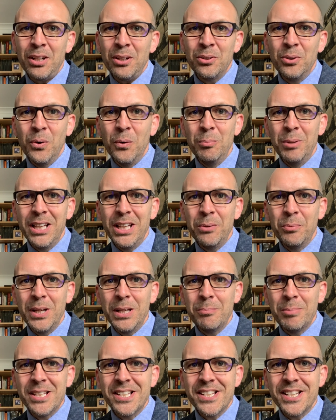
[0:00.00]
Normally
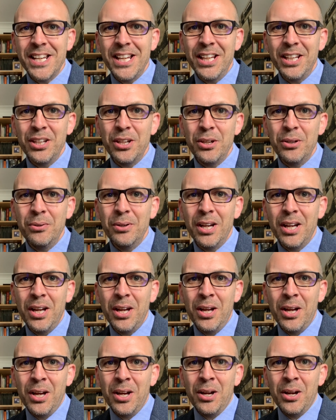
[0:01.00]
we'd be seeing you,
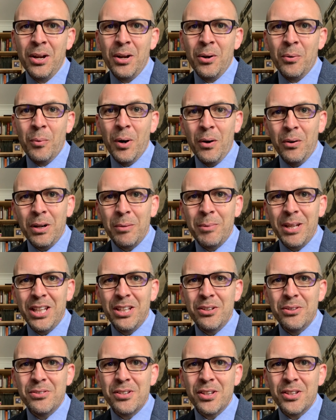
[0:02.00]
welcoming
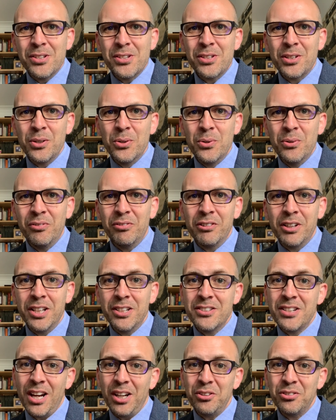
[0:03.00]
you to the school for an
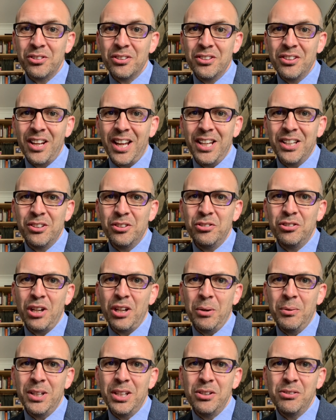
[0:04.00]
induction day and
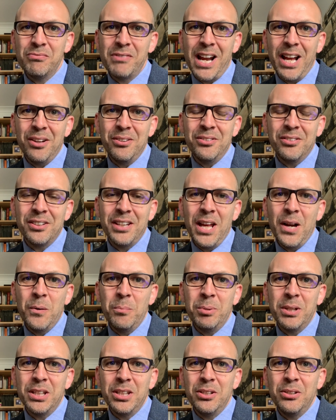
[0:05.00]
showing you round and
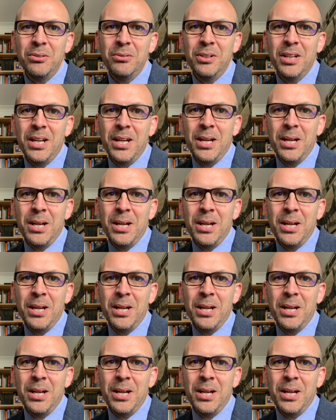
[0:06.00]
helping you